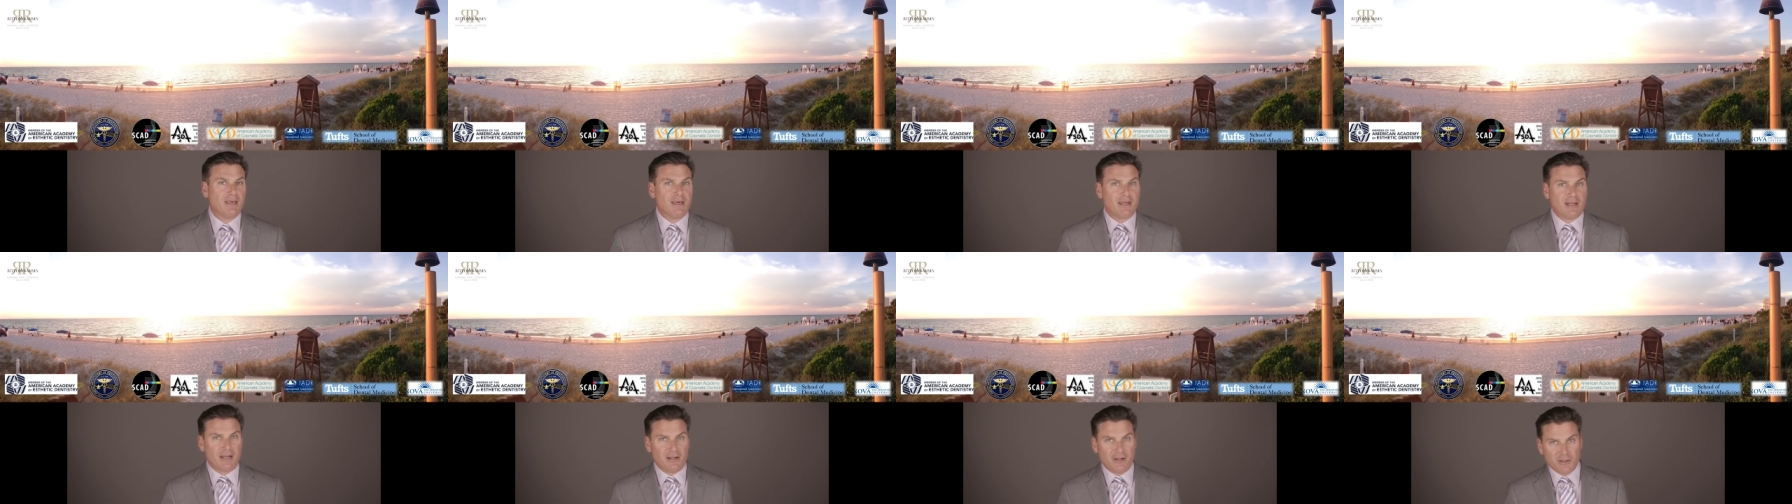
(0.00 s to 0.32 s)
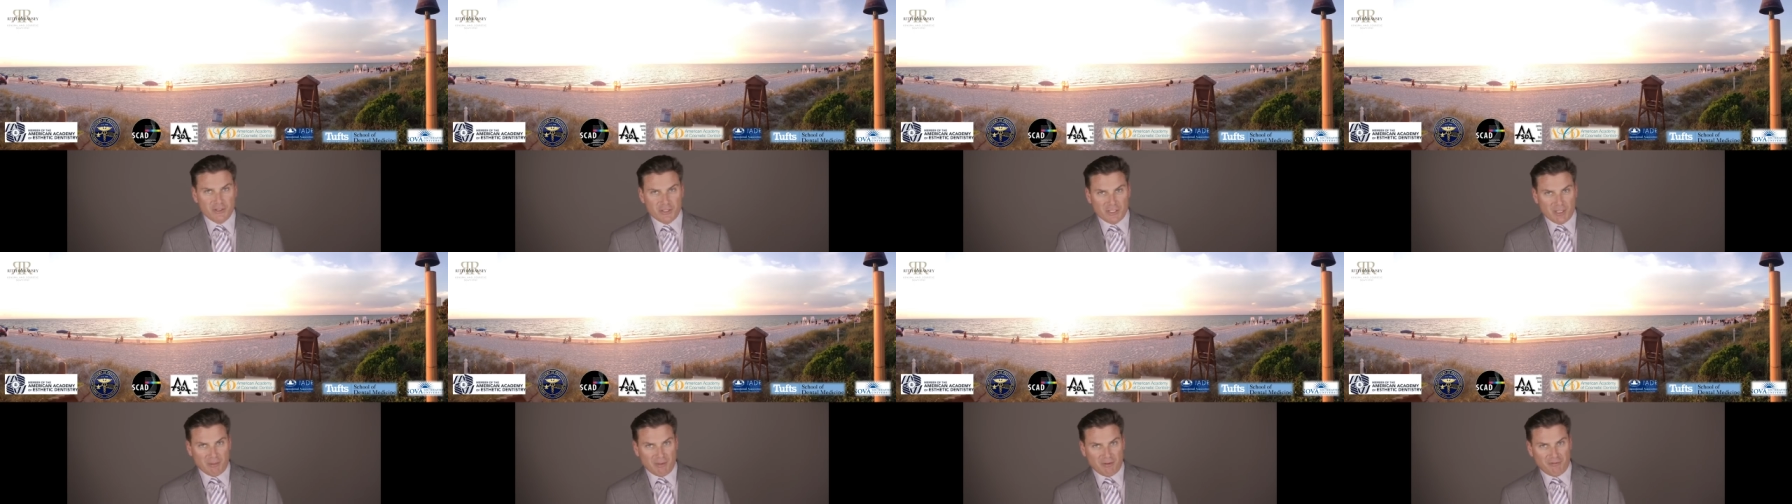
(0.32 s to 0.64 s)
And I know
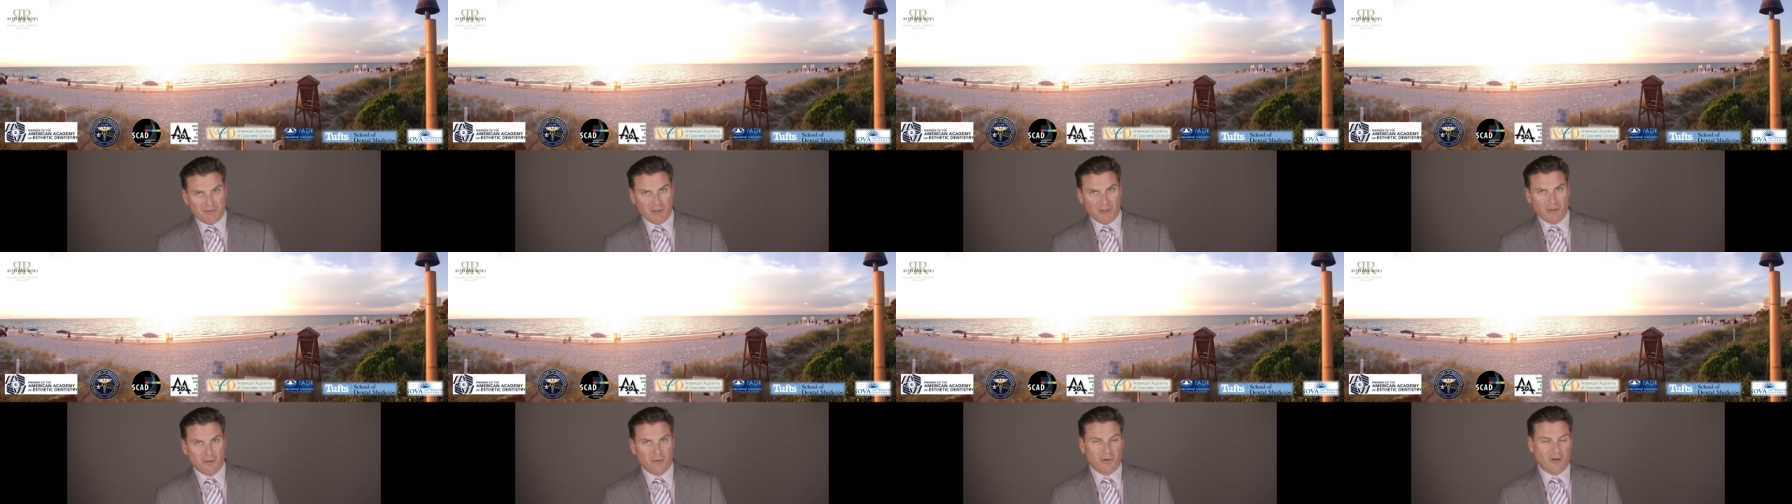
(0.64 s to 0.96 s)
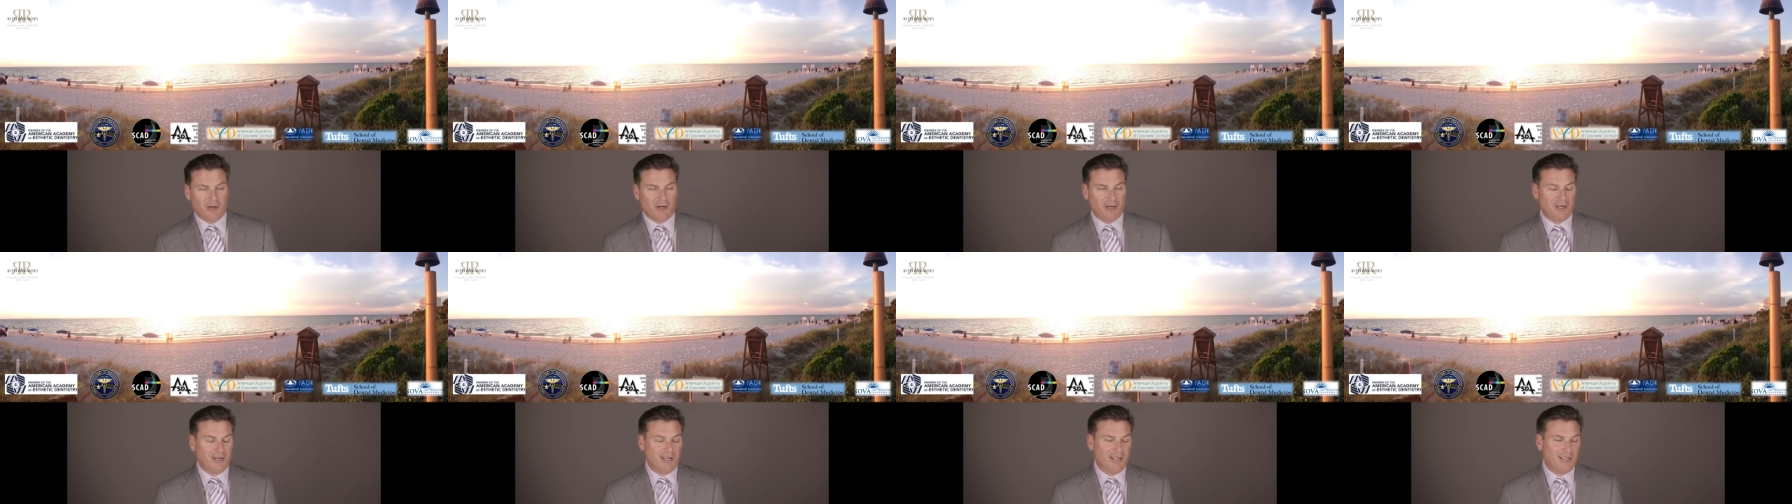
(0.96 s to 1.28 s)
some of you
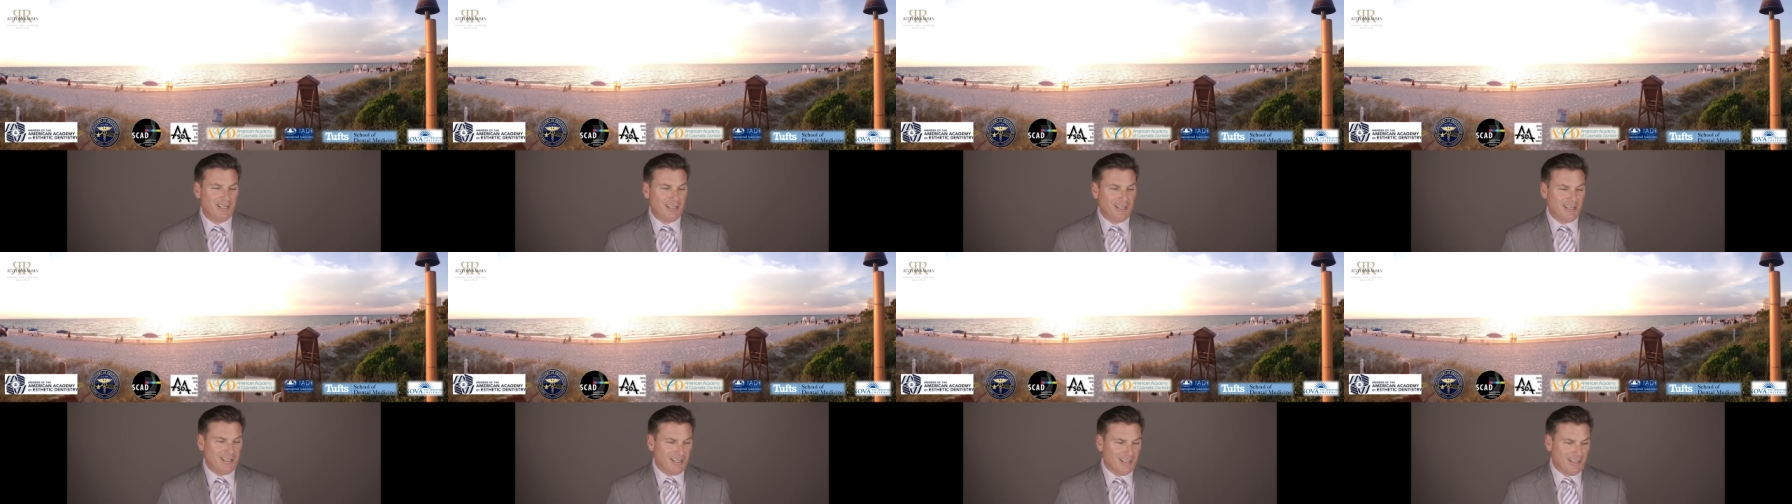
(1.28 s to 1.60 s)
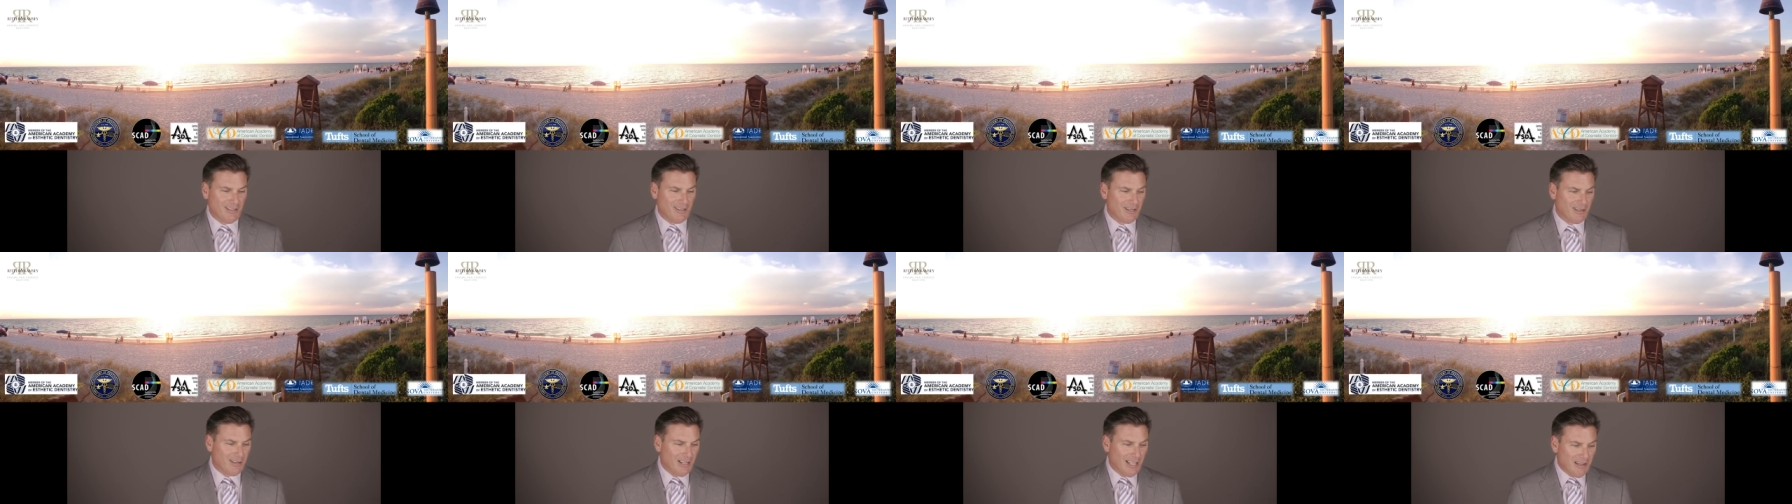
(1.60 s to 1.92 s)
are
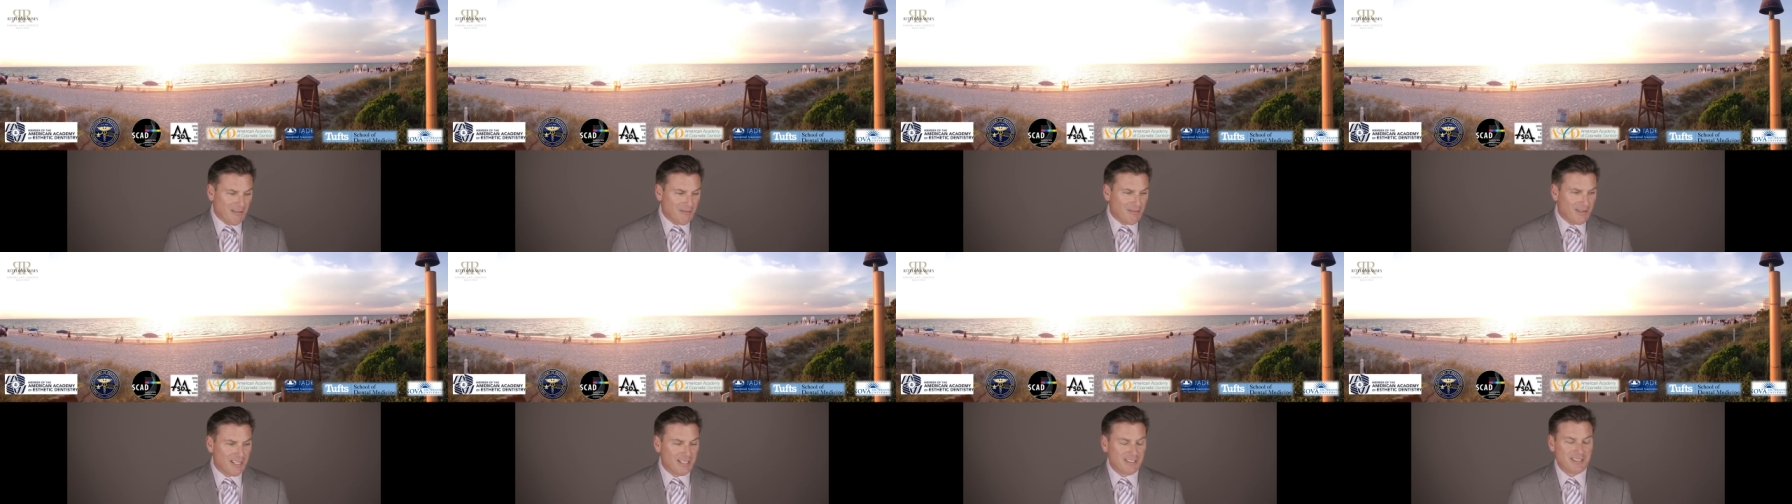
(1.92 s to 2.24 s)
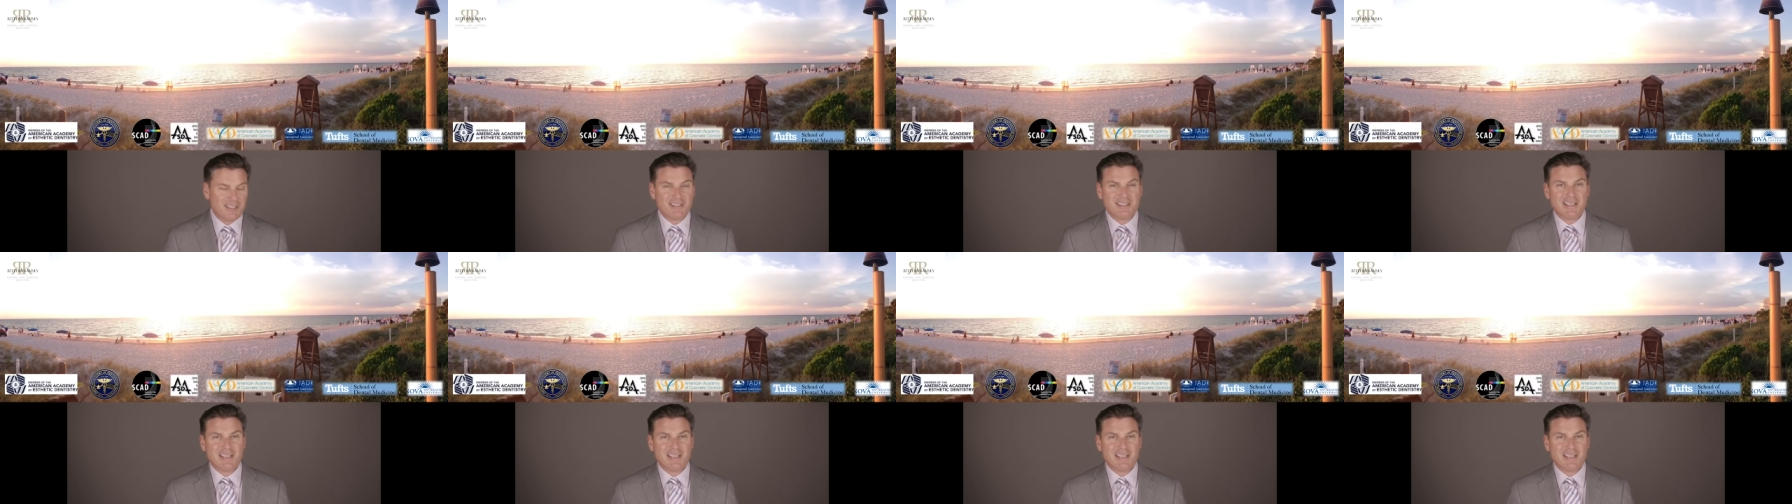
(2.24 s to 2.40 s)
a little envious